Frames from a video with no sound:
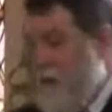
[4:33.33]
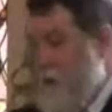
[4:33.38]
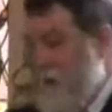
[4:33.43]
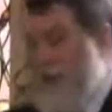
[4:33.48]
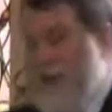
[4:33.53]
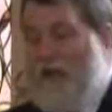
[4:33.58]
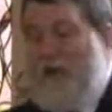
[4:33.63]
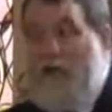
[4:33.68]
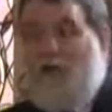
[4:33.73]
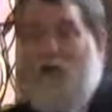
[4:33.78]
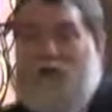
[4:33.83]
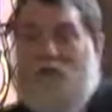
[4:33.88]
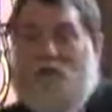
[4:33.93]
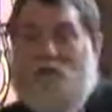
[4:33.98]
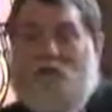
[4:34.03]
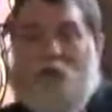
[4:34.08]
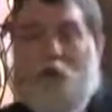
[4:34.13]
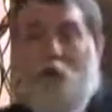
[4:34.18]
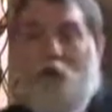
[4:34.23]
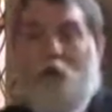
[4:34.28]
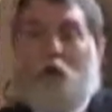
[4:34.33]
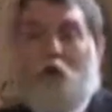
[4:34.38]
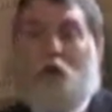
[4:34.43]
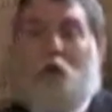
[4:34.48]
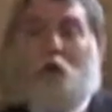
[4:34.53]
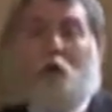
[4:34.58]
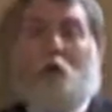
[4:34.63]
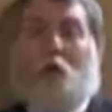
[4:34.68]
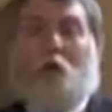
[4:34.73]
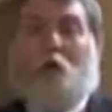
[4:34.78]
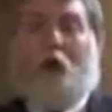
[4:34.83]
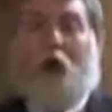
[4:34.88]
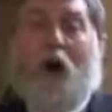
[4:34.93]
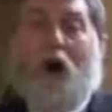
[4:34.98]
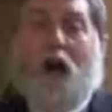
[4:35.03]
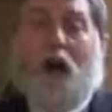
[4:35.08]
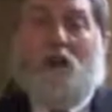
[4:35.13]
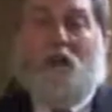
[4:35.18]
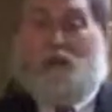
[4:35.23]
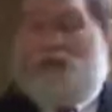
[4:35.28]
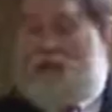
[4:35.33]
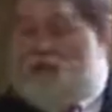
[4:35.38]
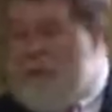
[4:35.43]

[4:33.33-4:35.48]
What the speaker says: We can live in a world where water